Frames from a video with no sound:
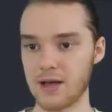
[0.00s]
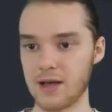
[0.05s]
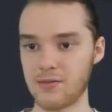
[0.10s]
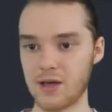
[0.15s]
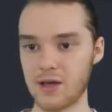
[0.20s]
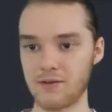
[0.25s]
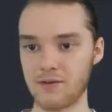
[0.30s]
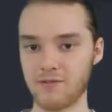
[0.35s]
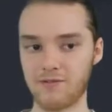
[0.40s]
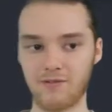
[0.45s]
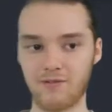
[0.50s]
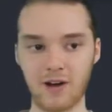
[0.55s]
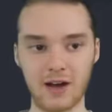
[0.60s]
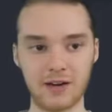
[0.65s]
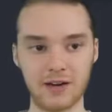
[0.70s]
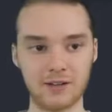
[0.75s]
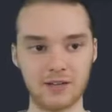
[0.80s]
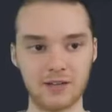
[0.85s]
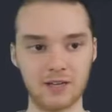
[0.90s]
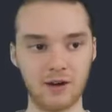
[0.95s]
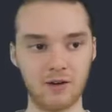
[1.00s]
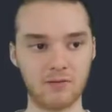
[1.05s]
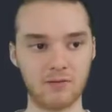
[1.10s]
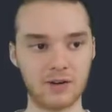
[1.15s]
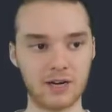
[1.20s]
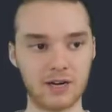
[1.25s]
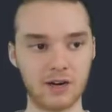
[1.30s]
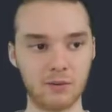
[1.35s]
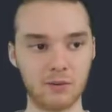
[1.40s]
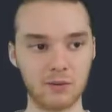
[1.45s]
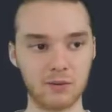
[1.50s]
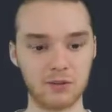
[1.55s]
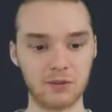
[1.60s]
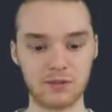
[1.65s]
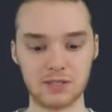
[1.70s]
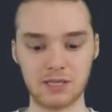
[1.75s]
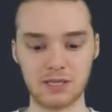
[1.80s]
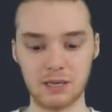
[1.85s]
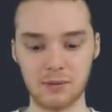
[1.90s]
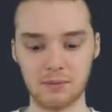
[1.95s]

And then finally over here, we'll do the